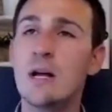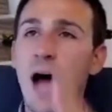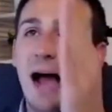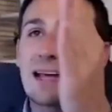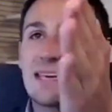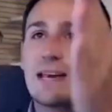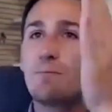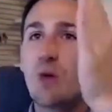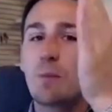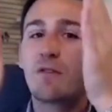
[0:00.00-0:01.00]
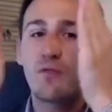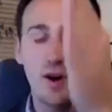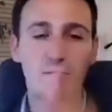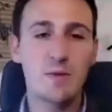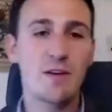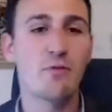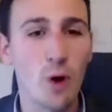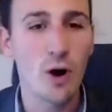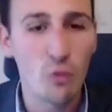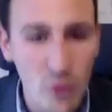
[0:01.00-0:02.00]
I keep them in front of me
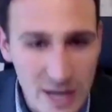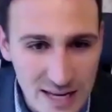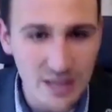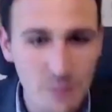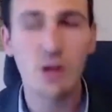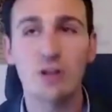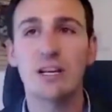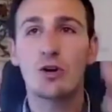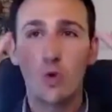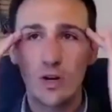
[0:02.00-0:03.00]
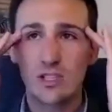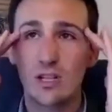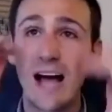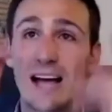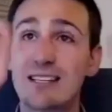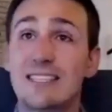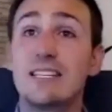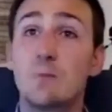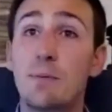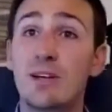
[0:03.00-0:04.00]
for a reason, because it crystallizes
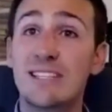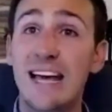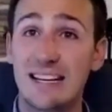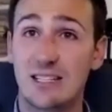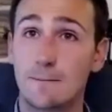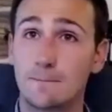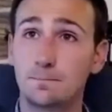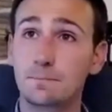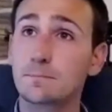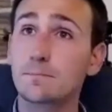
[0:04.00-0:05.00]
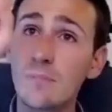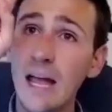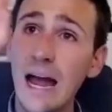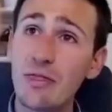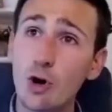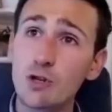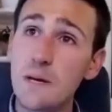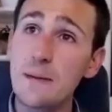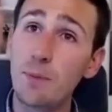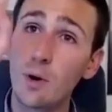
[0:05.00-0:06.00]
these people exist. And those
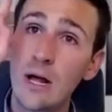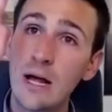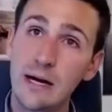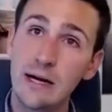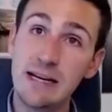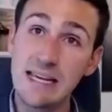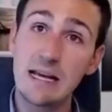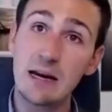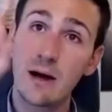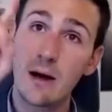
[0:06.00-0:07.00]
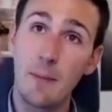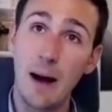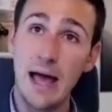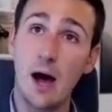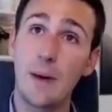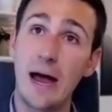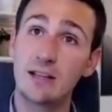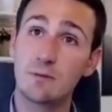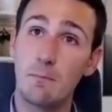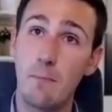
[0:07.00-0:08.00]
people need my help. And
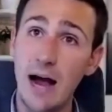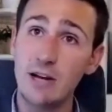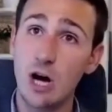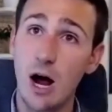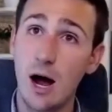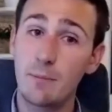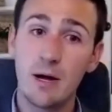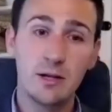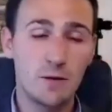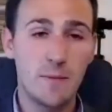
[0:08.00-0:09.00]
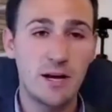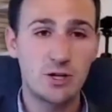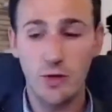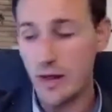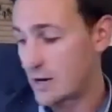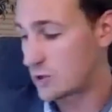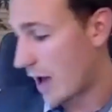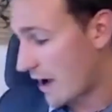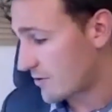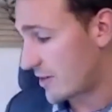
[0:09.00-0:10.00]
it's my job to make sure that I do
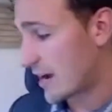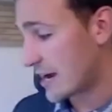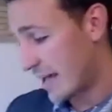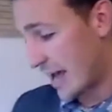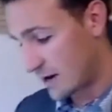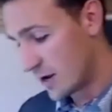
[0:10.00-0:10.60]
everything I can